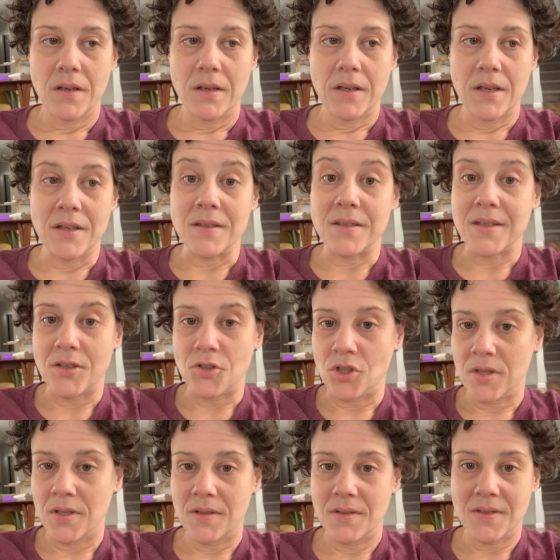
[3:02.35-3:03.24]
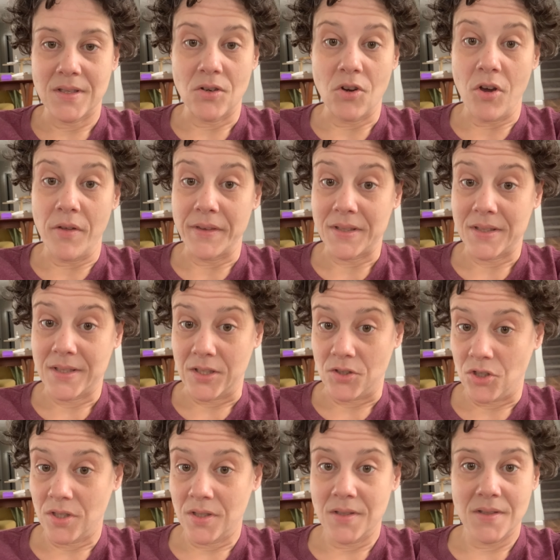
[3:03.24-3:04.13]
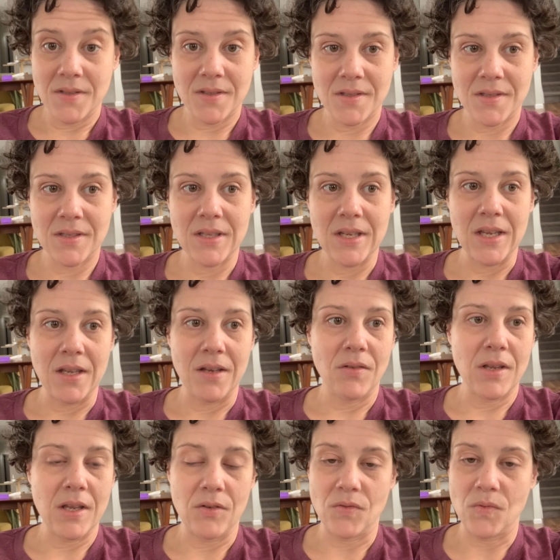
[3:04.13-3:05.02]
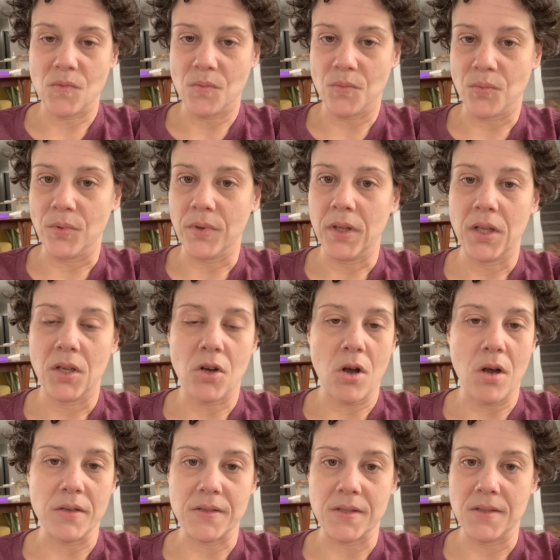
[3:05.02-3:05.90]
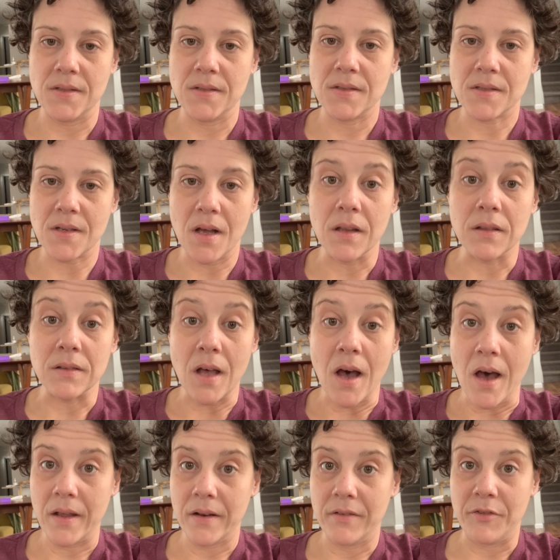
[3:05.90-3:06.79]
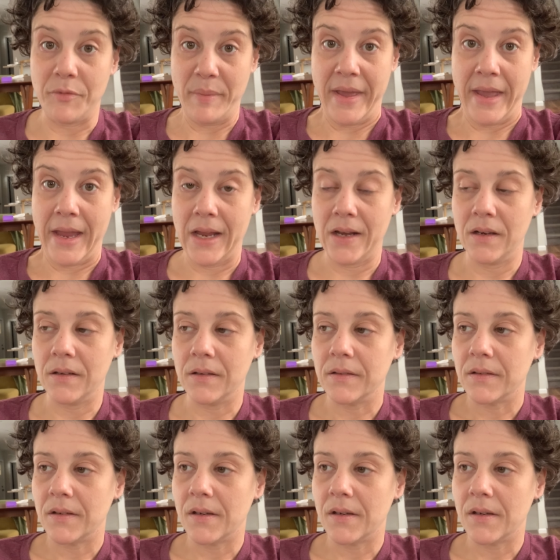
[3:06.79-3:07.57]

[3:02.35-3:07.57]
incisions and all the stitches, it really causes a lot of pain.